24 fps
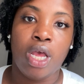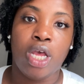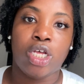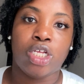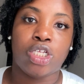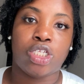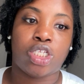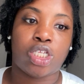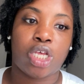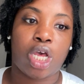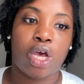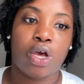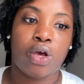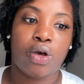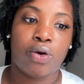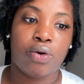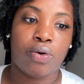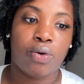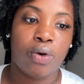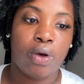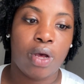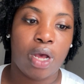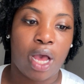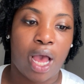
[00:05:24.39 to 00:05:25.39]

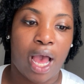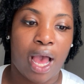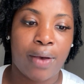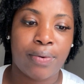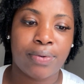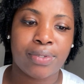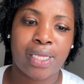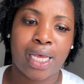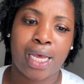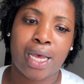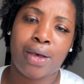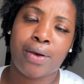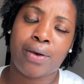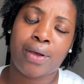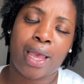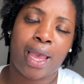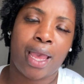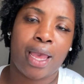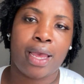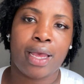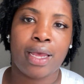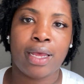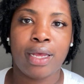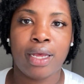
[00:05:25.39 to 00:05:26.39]
So I was like,
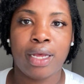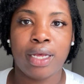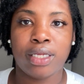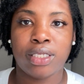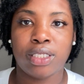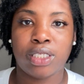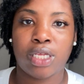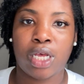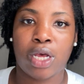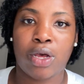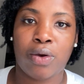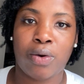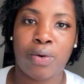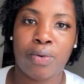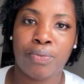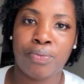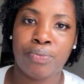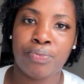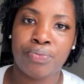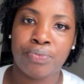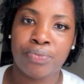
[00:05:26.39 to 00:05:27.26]
okay. So